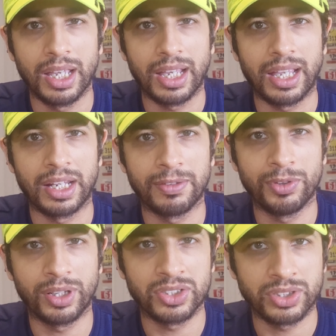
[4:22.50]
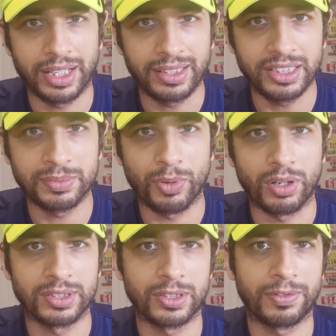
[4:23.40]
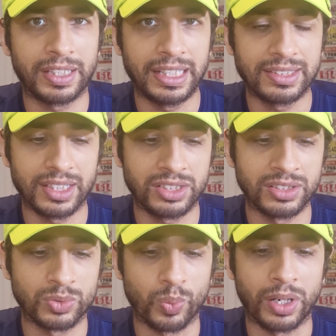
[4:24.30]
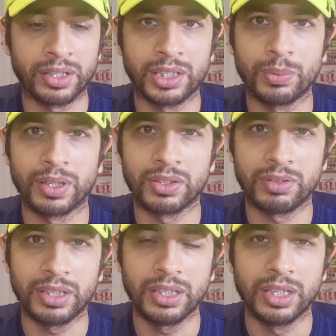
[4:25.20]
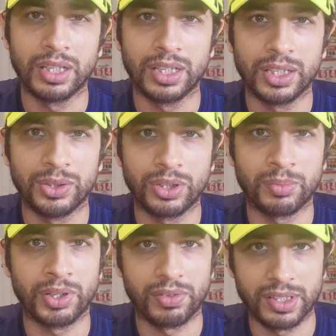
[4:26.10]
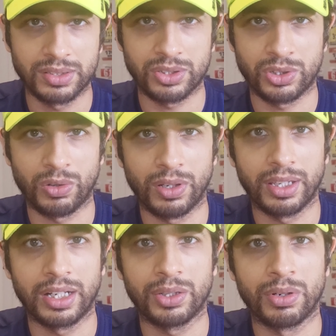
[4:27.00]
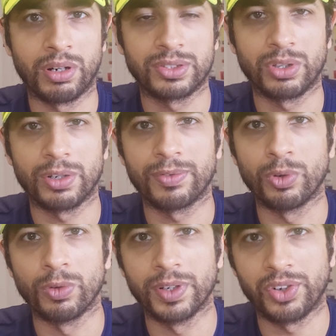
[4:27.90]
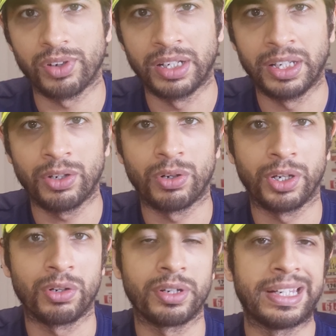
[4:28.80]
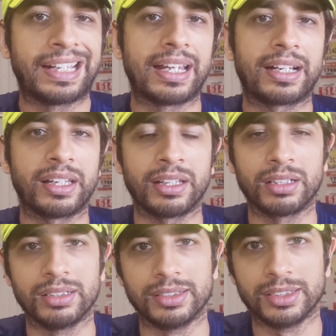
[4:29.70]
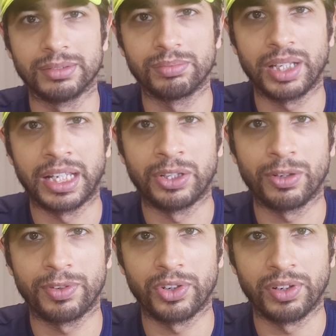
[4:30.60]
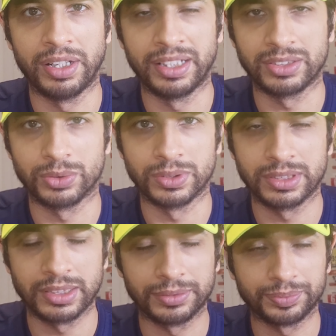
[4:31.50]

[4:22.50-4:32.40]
And if you can check these boxes of key sessions 1, 2, and 3, you can be rest assured that you're not sort of overtraining or you're not neglecting any of your training zones.